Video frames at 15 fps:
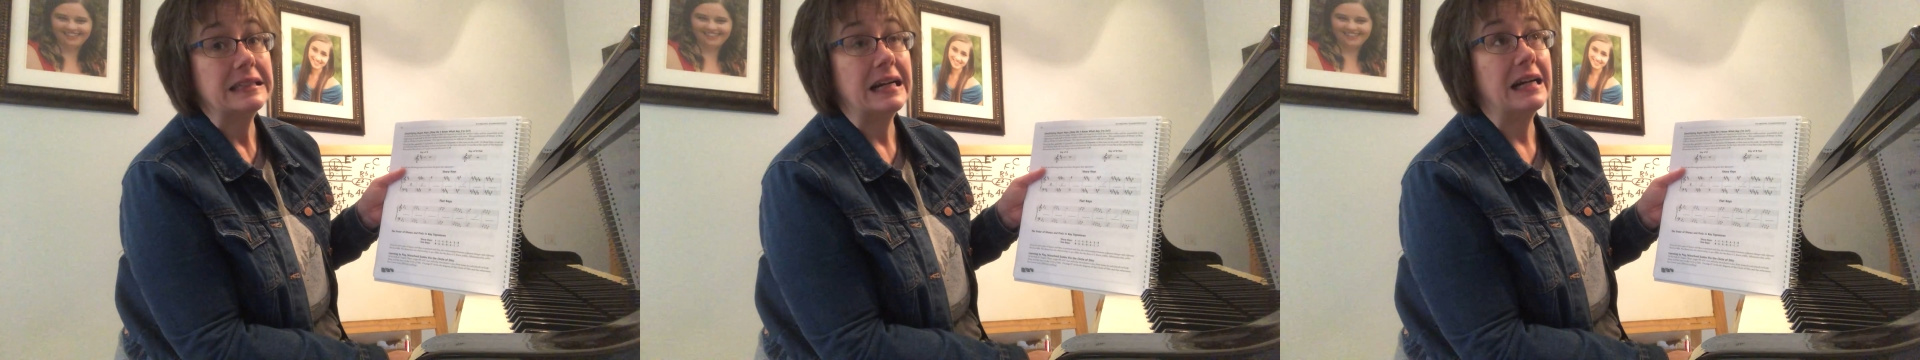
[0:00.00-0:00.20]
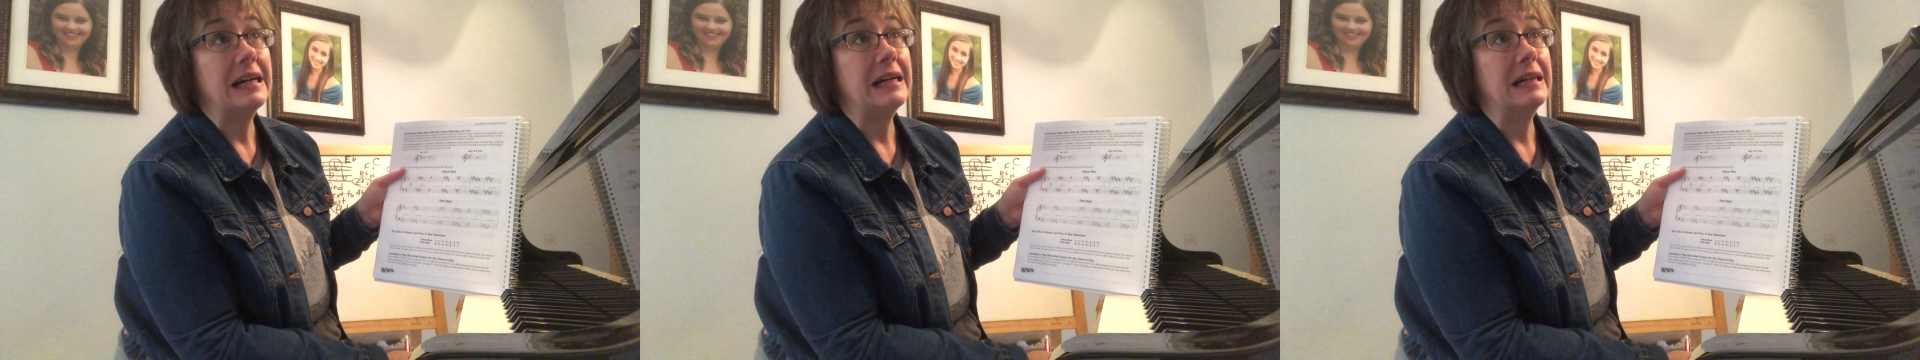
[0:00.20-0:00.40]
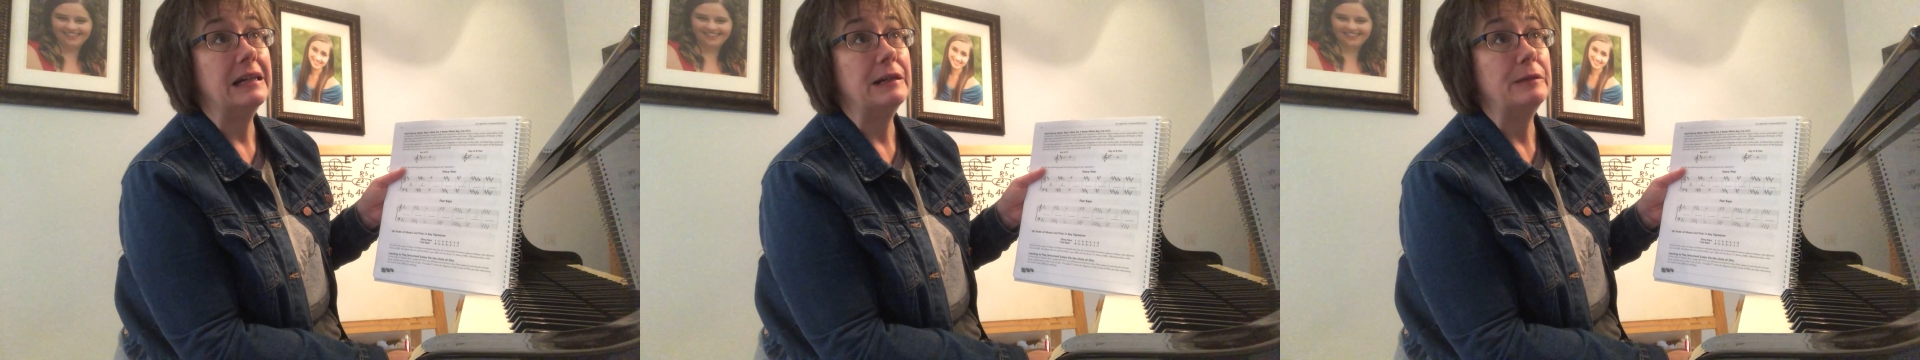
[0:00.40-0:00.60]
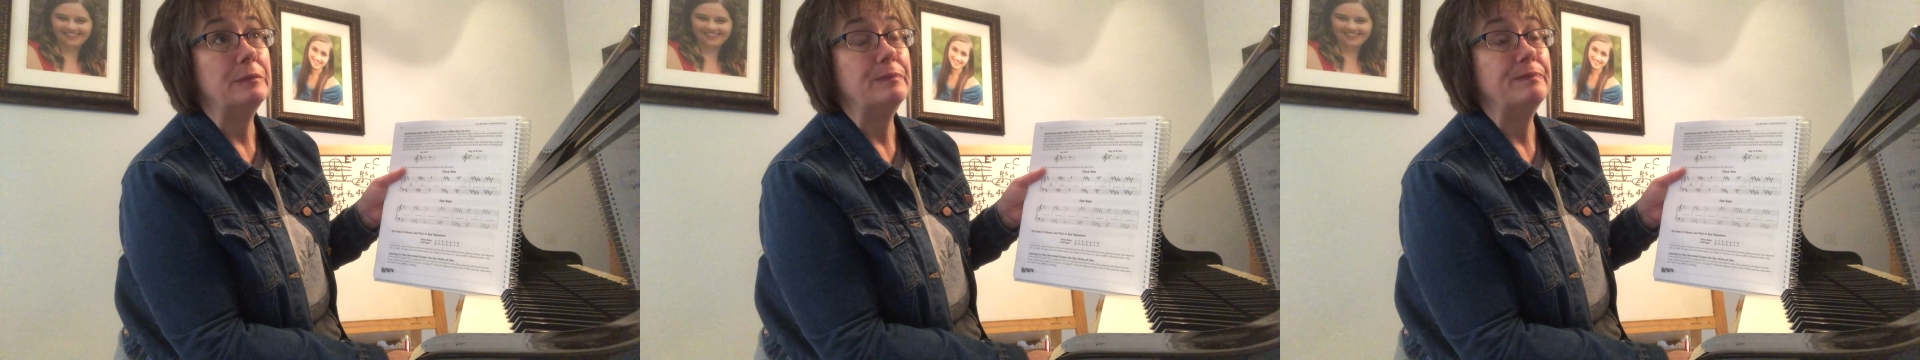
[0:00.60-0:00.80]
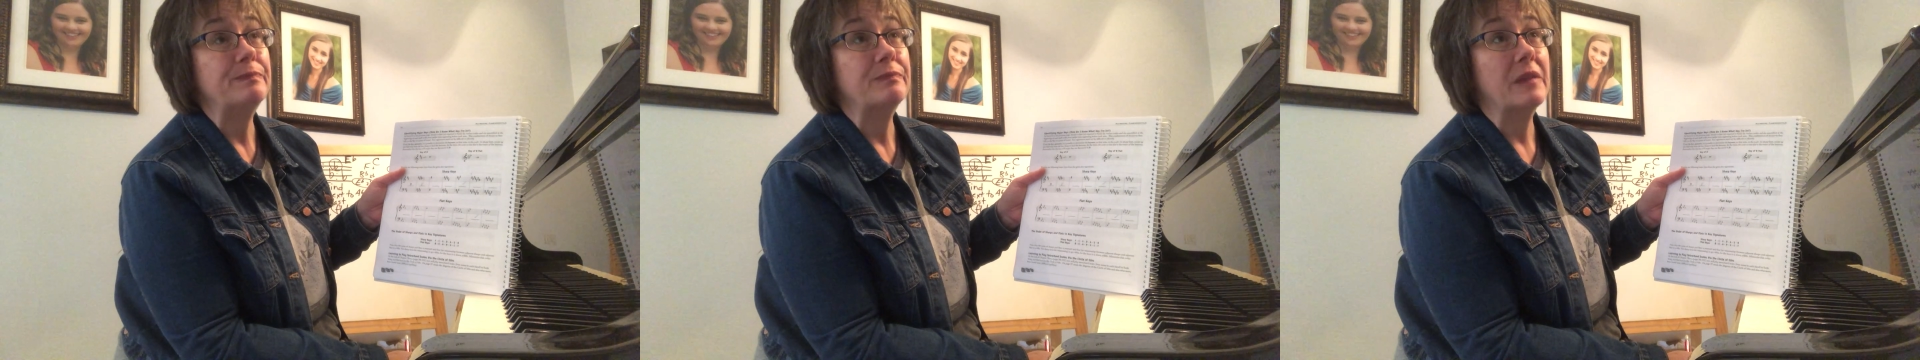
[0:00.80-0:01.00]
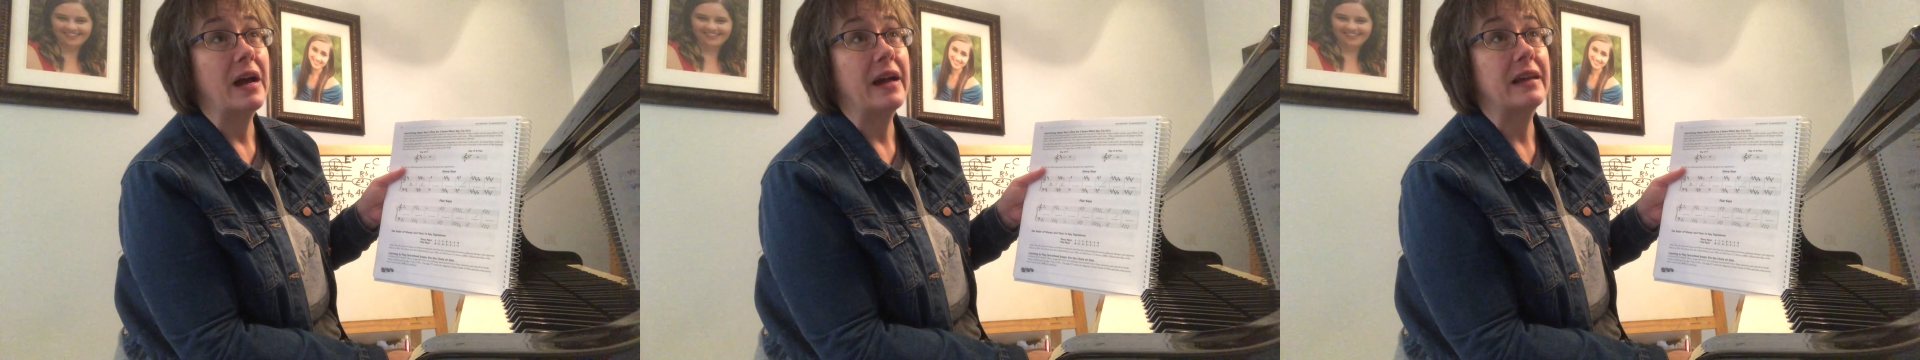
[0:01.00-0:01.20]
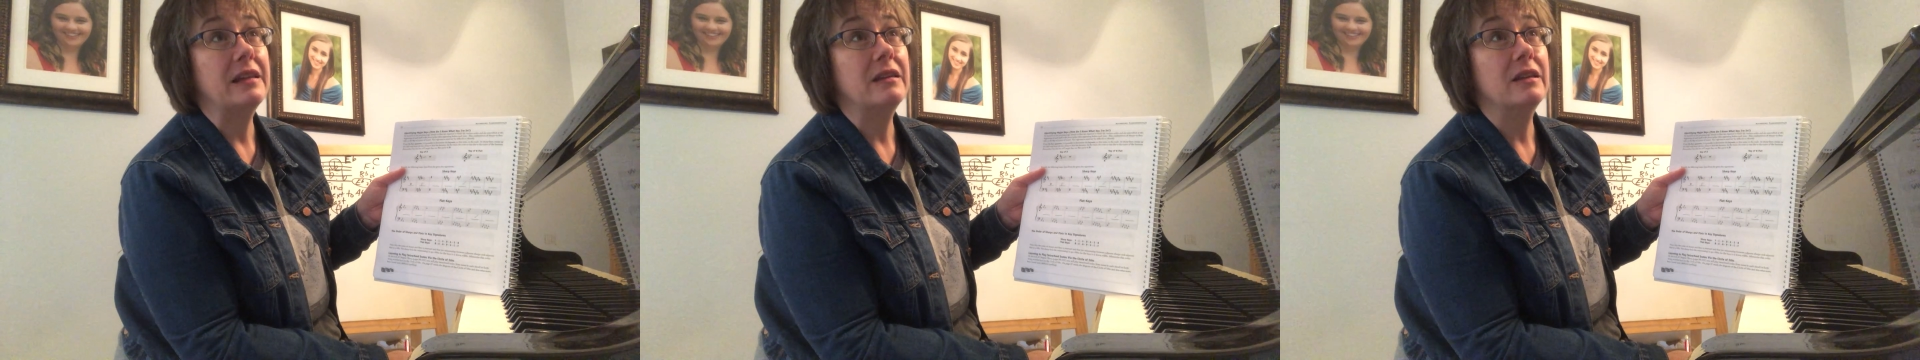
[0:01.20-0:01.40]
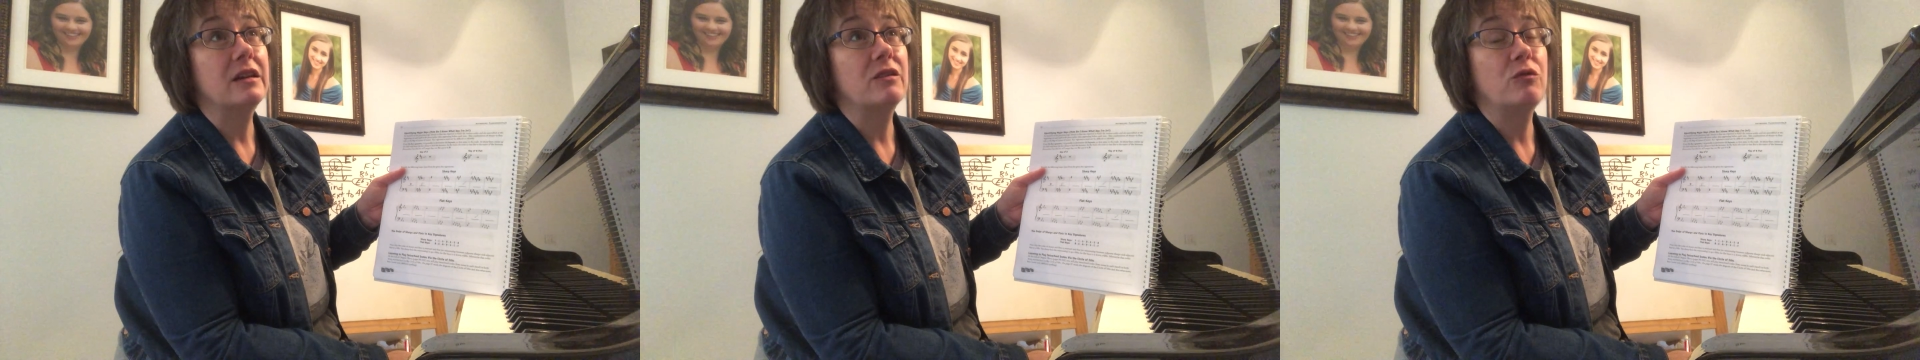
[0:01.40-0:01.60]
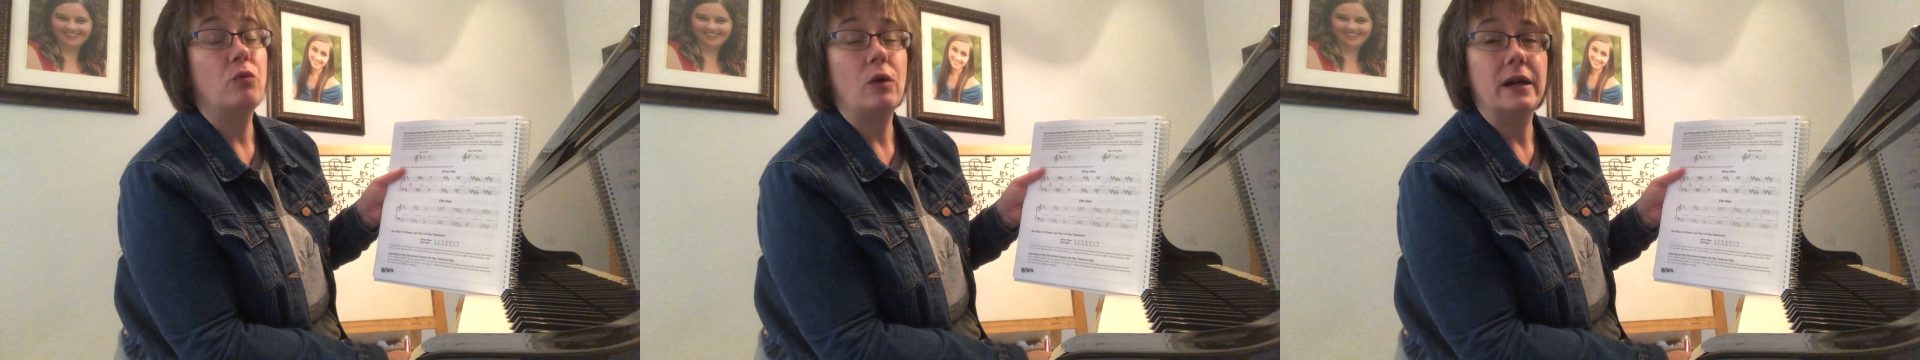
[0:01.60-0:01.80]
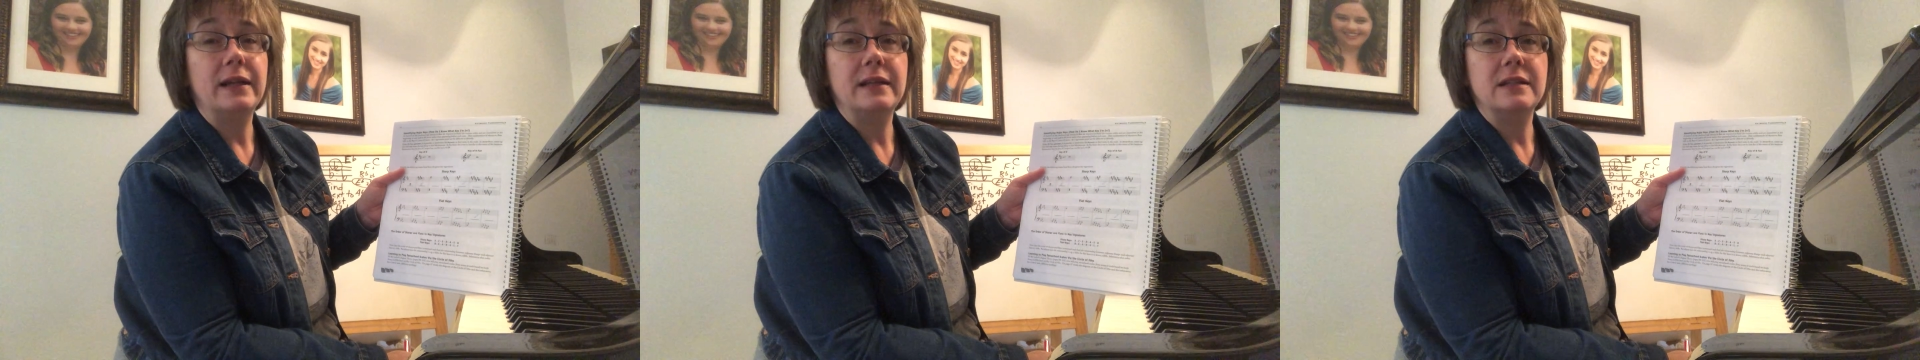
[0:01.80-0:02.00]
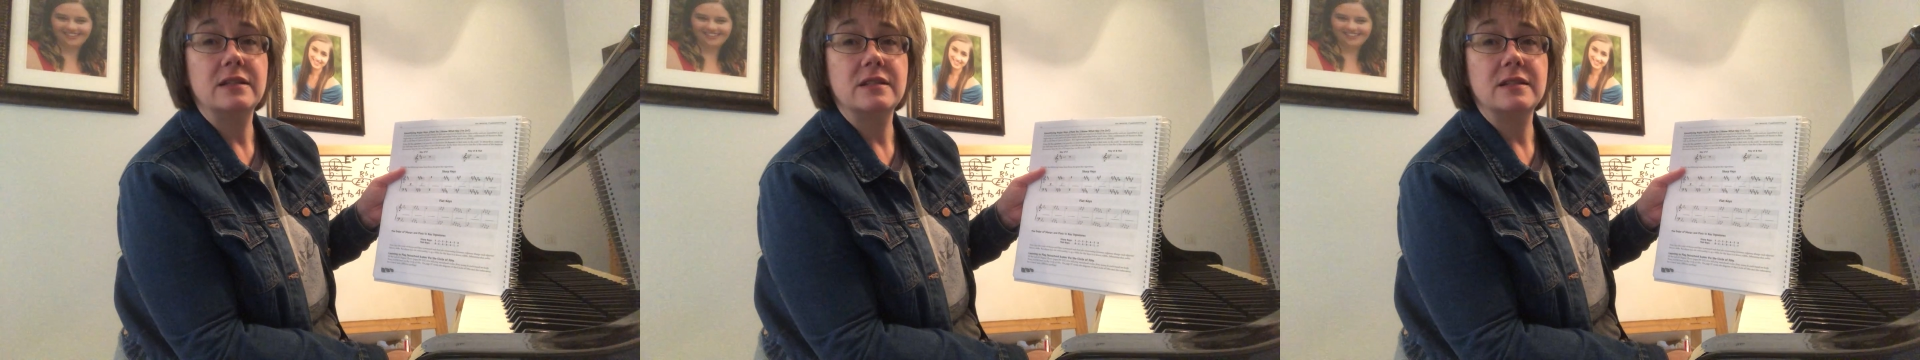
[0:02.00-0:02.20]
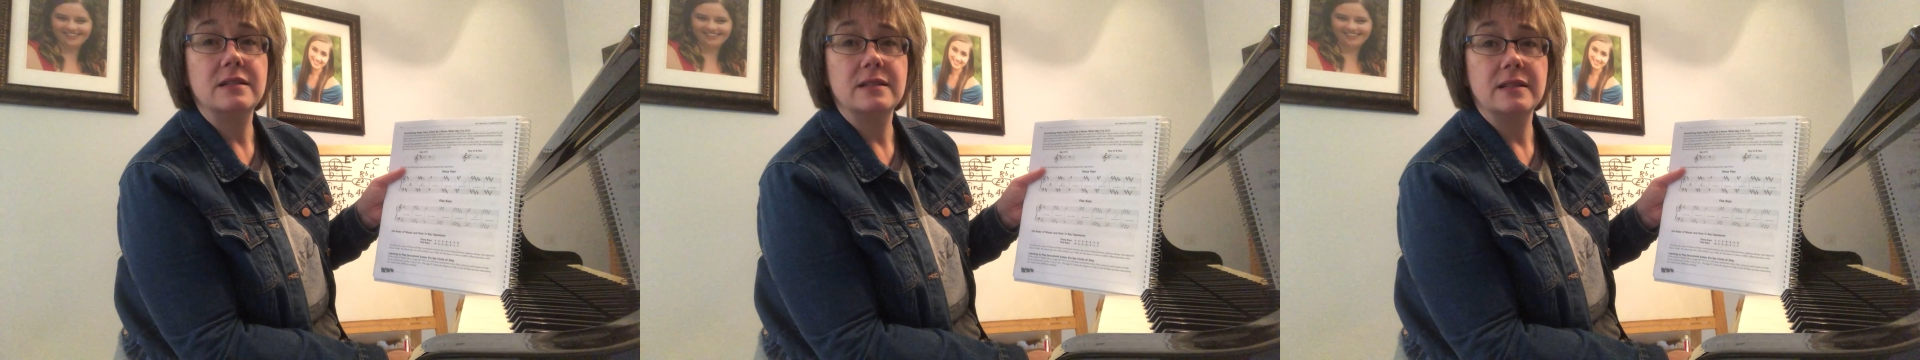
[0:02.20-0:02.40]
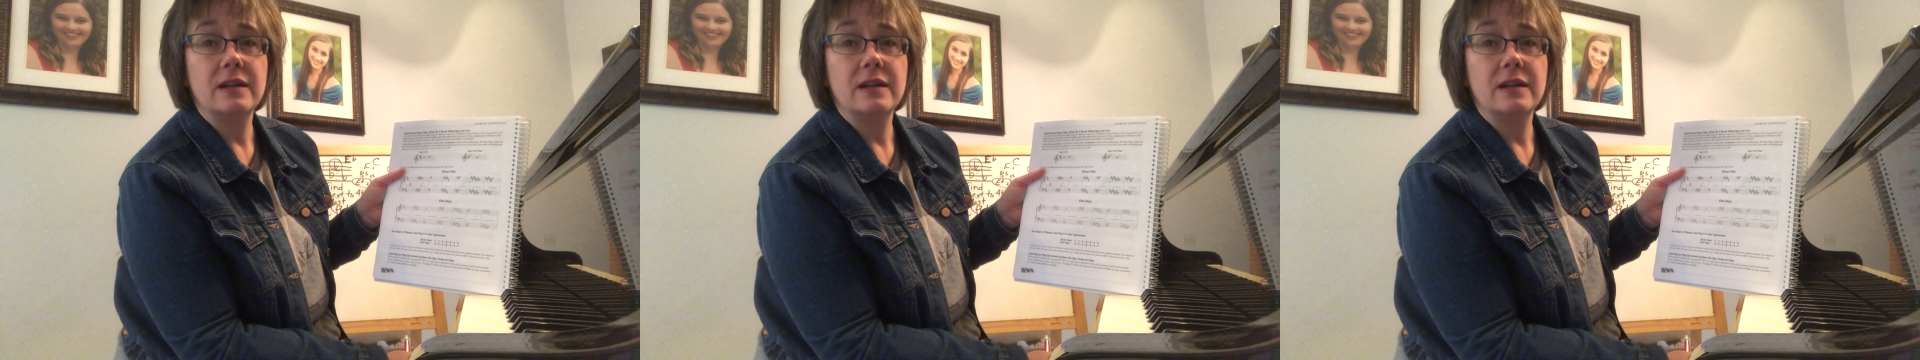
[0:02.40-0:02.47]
I can think of one instance